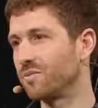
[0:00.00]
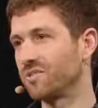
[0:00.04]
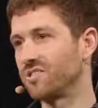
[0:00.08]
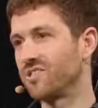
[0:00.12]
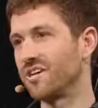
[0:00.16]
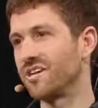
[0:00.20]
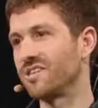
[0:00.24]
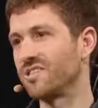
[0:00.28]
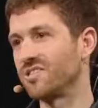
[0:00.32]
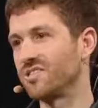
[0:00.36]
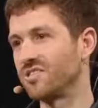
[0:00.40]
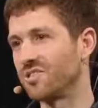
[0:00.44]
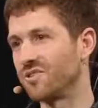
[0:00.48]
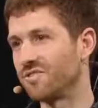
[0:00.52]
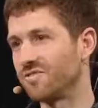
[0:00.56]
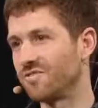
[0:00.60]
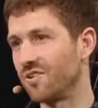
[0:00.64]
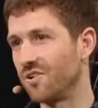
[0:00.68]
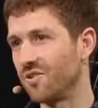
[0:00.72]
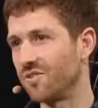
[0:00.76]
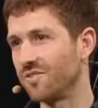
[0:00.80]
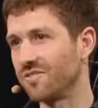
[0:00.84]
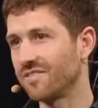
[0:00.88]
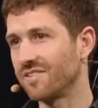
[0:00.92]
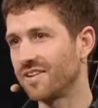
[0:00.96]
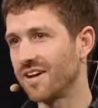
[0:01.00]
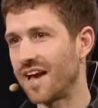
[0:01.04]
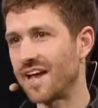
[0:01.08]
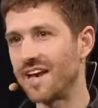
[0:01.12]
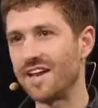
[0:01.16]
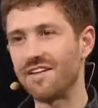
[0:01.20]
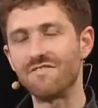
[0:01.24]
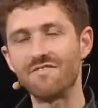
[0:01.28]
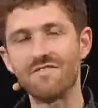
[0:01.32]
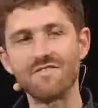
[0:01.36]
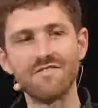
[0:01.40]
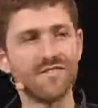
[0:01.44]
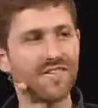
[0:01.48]
changes to your phone, and
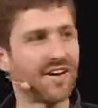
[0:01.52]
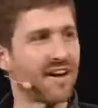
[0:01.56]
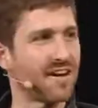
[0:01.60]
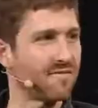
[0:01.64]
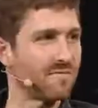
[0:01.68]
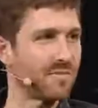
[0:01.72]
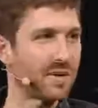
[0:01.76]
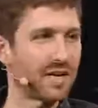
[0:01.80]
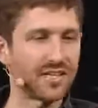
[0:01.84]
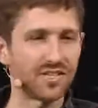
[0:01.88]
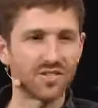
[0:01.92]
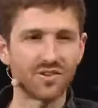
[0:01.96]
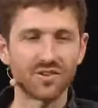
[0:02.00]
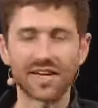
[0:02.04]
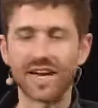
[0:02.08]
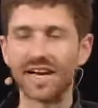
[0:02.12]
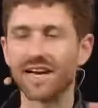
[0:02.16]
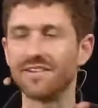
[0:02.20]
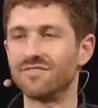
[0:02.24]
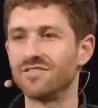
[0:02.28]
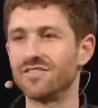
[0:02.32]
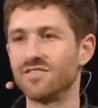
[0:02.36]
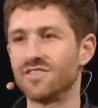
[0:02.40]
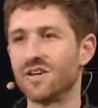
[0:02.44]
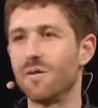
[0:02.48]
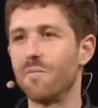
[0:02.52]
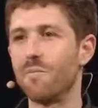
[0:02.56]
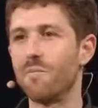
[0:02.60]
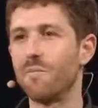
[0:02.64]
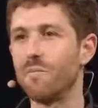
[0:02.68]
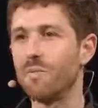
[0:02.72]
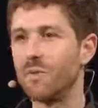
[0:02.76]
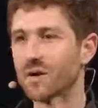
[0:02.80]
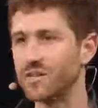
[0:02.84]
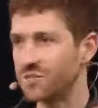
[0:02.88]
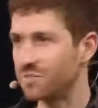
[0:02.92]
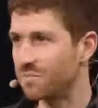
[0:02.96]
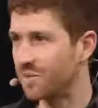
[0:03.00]
in 5 minutes you can have just a
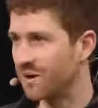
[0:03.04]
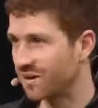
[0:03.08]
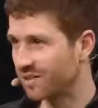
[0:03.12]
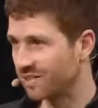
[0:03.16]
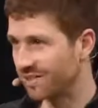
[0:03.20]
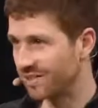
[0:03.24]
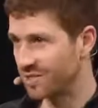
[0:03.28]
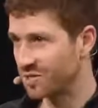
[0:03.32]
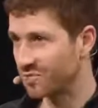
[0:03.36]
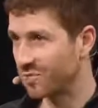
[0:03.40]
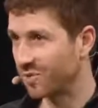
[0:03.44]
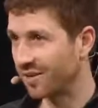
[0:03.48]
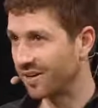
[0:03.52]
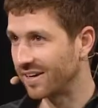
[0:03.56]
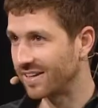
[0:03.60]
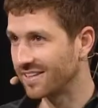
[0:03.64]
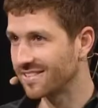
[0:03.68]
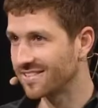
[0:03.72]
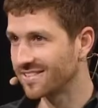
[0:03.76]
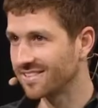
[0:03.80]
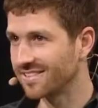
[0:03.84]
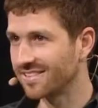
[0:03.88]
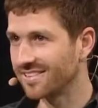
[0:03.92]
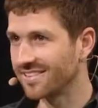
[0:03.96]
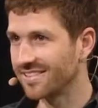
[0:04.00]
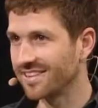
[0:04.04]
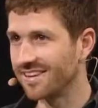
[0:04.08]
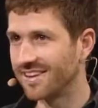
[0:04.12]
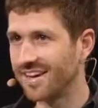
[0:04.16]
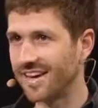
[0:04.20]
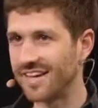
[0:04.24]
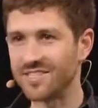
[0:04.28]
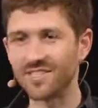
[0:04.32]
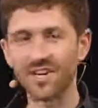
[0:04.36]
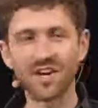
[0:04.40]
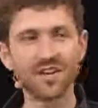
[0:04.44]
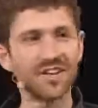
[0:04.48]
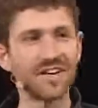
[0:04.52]
much better experience.
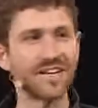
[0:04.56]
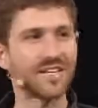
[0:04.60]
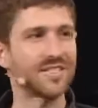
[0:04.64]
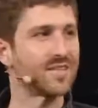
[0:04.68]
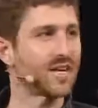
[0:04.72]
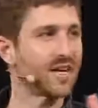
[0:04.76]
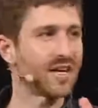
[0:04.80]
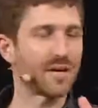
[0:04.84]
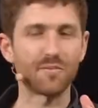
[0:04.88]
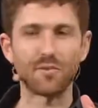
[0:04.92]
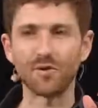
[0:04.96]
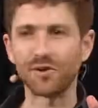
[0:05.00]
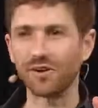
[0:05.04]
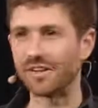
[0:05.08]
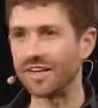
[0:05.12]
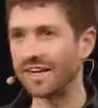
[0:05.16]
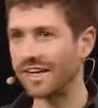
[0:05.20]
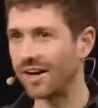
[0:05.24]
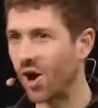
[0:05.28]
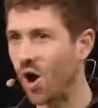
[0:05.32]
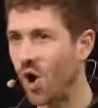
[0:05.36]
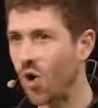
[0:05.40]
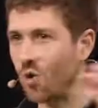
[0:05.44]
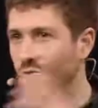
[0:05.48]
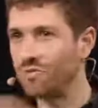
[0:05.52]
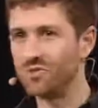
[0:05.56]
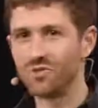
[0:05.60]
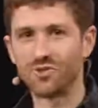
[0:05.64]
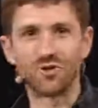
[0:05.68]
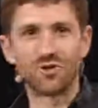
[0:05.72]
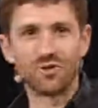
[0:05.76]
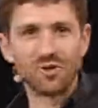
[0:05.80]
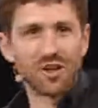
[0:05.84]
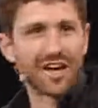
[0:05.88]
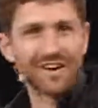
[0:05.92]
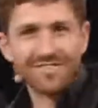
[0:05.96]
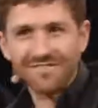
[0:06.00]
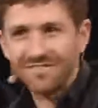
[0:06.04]
It's not like Zuckerberg like owns your
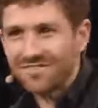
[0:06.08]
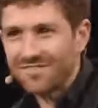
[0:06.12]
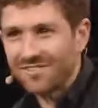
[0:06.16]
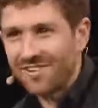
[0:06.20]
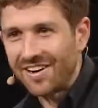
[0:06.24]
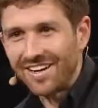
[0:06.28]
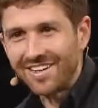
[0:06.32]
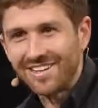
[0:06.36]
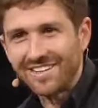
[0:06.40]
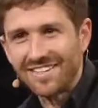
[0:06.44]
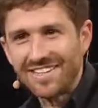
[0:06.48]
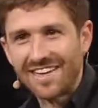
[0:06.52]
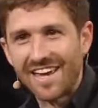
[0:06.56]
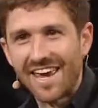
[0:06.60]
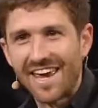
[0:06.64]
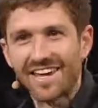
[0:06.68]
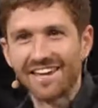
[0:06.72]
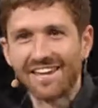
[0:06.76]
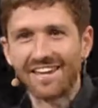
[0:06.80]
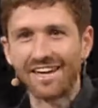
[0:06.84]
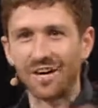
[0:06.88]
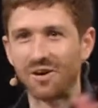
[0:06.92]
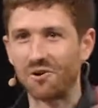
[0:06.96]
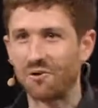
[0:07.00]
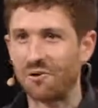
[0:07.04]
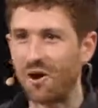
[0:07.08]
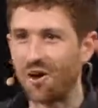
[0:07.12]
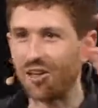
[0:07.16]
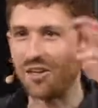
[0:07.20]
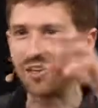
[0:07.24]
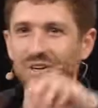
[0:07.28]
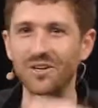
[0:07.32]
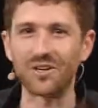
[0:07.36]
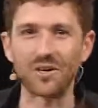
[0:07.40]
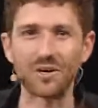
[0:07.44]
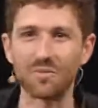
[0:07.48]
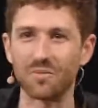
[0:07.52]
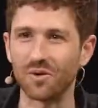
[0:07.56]
life, right? He can't like crawl
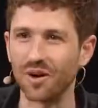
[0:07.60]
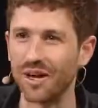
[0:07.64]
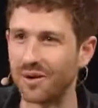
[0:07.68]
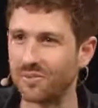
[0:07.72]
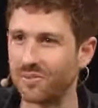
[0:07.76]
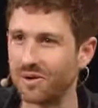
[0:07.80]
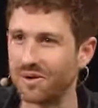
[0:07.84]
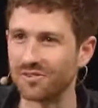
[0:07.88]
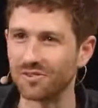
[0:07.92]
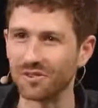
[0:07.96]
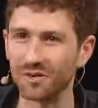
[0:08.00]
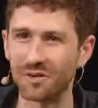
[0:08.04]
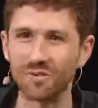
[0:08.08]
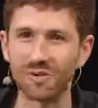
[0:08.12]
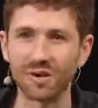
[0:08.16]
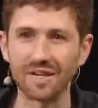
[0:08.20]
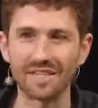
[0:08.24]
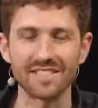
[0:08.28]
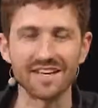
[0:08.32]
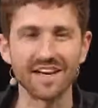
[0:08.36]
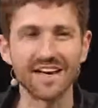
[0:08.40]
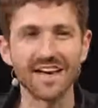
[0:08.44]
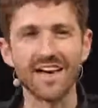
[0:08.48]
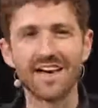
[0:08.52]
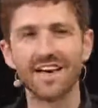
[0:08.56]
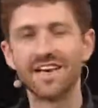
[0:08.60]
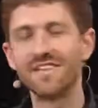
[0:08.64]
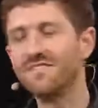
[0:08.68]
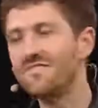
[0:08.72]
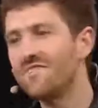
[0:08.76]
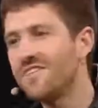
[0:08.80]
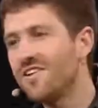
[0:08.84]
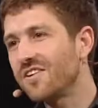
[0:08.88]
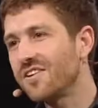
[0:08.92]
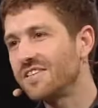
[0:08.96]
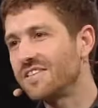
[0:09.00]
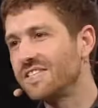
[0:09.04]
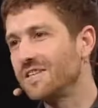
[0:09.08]
into your brain whatever he wants.
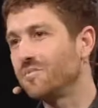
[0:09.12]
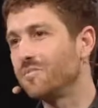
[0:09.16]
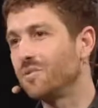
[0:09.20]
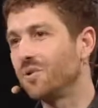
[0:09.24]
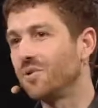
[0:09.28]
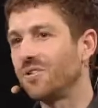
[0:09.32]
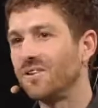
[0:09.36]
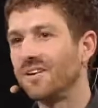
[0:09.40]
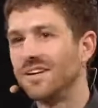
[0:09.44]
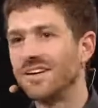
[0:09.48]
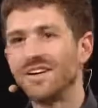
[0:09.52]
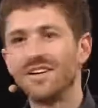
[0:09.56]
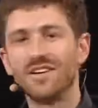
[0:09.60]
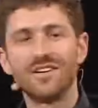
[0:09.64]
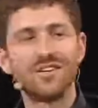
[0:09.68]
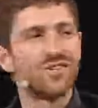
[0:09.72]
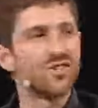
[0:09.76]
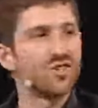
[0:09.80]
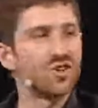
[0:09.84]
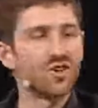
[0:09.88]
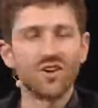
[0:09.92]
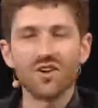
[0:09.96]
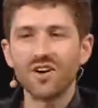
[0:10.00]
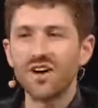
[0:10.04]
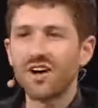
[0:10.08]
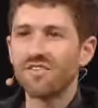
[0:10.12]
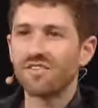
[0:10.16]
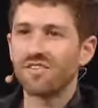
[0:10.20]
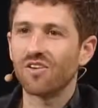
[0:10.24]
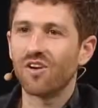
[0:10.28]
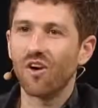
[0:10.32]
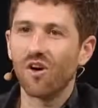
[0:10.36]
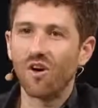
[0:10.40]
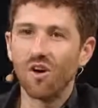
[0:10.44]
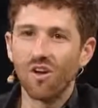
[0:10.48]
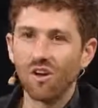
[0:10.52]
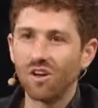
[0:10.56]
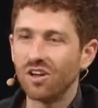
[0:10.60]
Very simple. Turn off
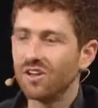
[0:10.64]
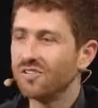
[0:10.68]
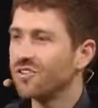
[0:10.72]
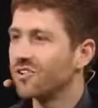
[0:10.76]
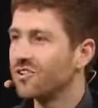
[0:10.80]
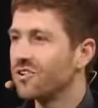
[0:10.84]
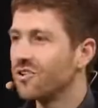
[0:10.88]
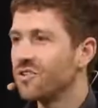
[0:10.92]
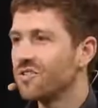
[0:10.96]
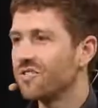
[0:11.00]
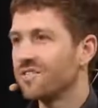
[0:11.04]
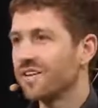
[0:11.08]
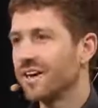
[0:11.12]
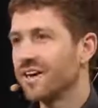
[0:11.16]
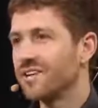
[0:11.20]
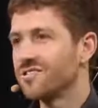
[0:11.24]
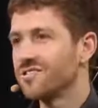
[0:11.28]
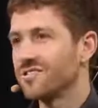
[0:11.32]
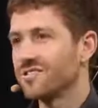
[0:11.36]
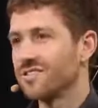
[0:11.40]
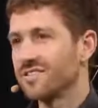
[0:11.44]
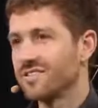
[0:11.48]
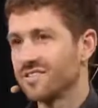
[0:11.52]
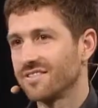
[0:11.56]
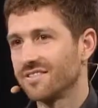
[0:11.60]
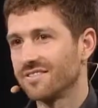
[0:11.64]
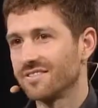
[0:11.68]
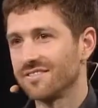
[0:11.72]
all of your notifications.